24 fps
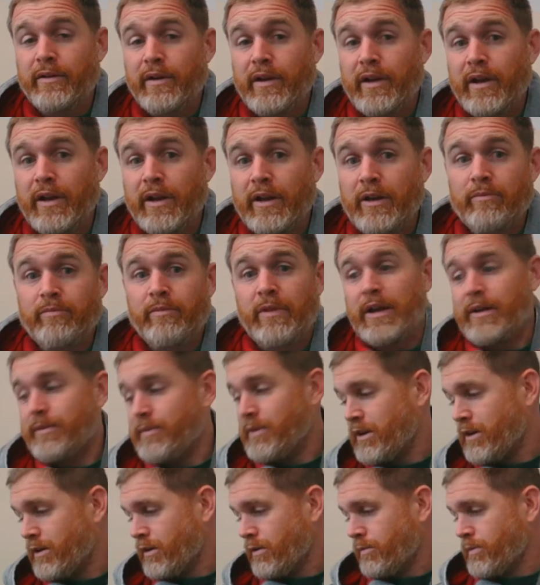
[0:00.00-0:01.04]
and
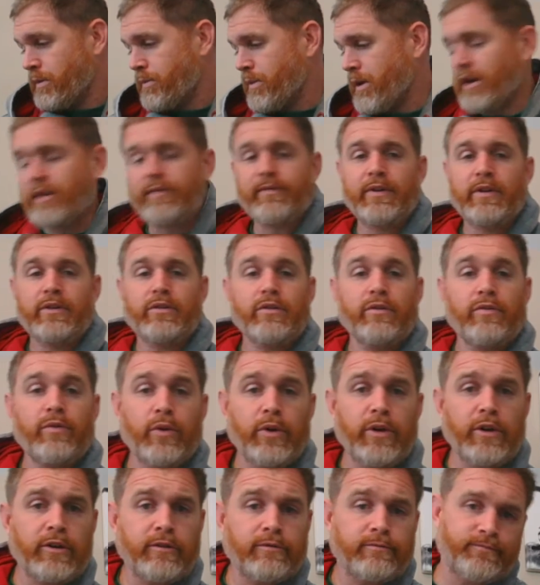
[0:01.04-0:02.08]
maybe it'll be beneficial for
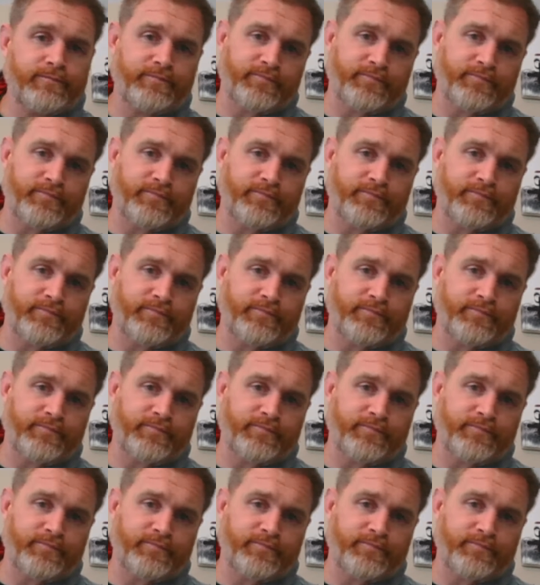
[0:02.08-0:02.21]
you.